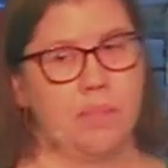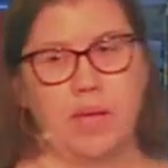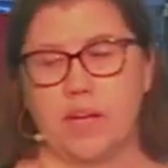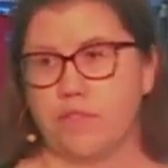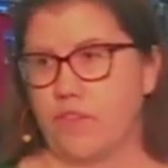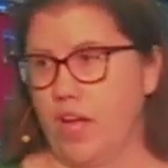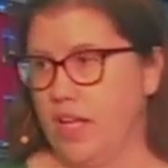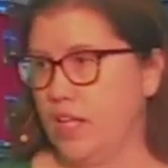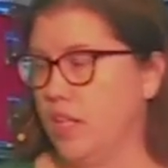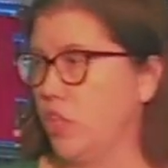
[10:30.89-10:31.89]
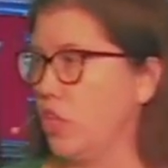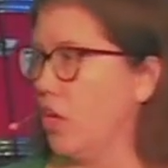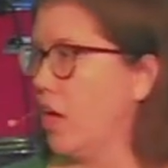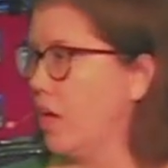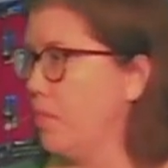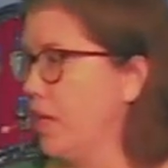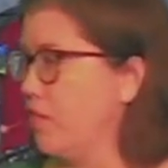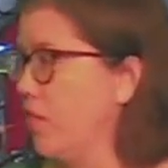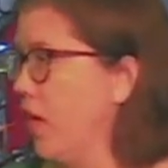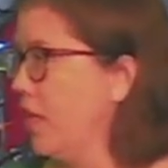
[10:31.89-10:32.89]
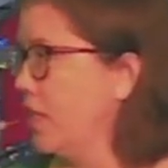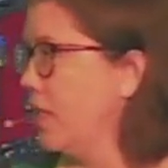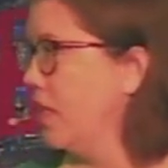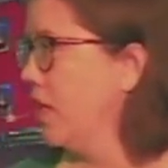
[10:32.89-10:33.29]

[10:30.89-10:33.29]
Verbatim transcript: I made a friend. And do you know how I made a friend?